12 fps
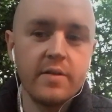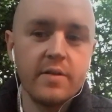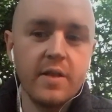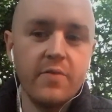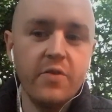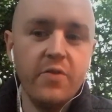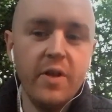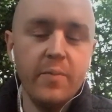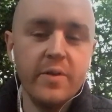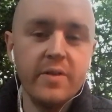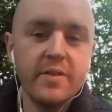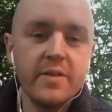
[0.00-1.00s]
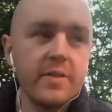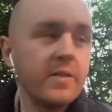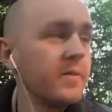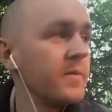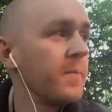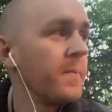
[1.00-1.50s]
Self-development,
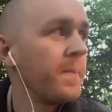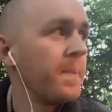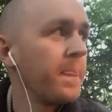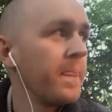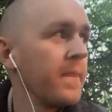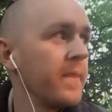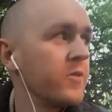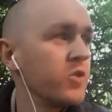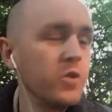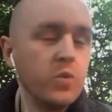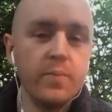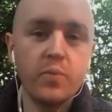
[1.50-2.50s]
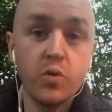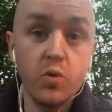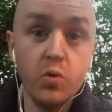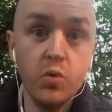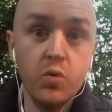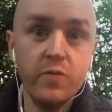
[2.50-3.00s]
trying to
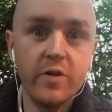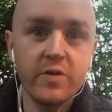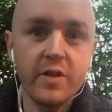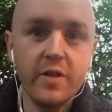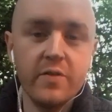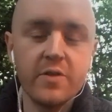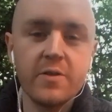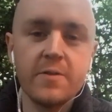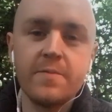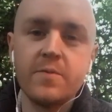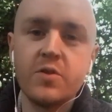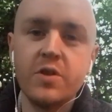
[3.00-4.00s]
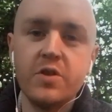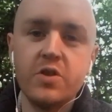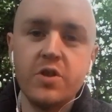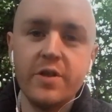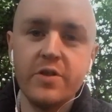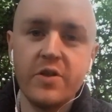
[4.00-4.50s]
improve ourselves, trying to
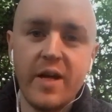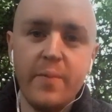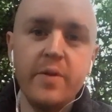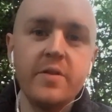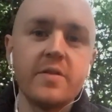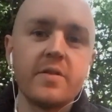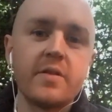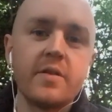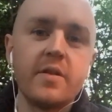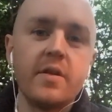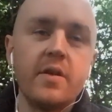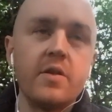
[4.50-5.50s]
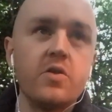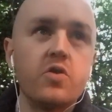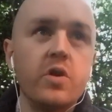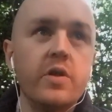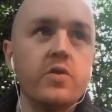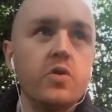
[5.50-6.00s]
change habits,
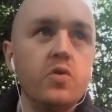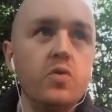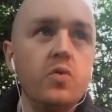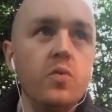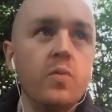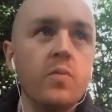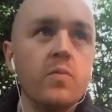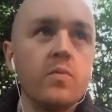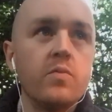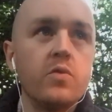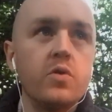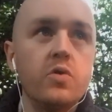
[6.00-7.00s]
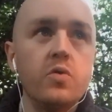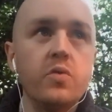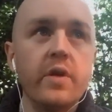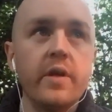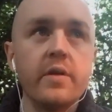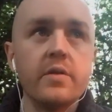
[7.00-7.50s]
trying to do
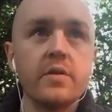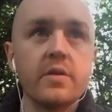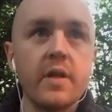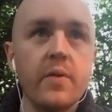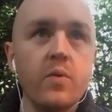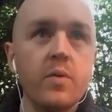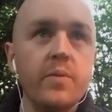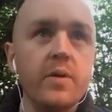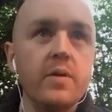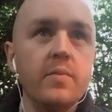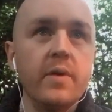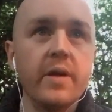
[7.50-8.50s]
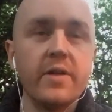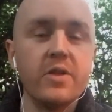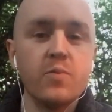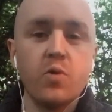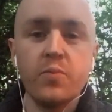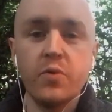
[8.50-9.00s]
things that will be making
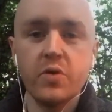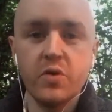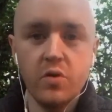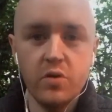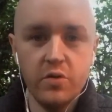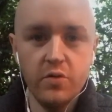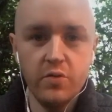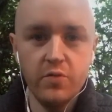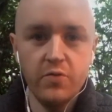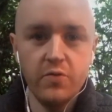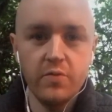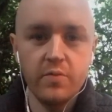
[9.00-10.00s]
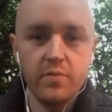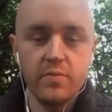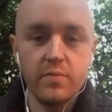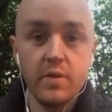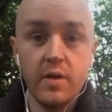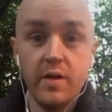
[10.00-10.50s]
us more productive.
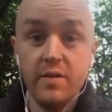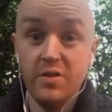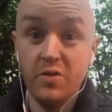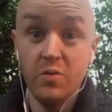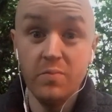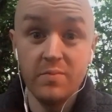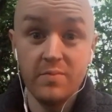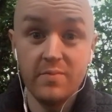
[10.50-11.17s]
And you know,